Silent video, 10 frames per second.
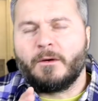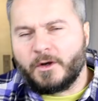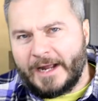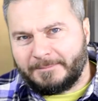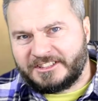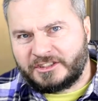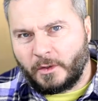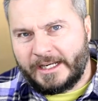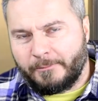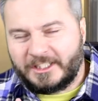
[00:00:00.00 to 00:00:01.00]
I want to wrap this
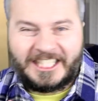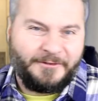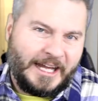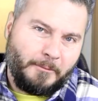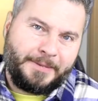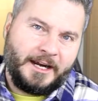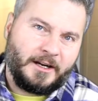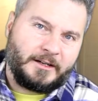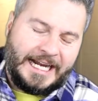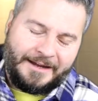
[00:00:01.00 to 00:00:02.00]
story up with this final
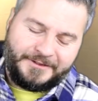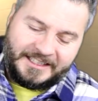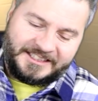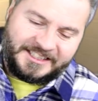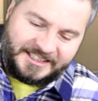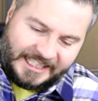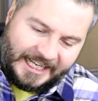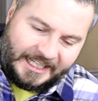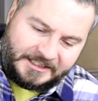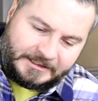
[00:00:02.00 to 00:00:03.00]
paragraph that
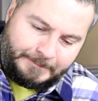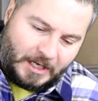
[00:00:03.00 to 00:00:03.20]
says,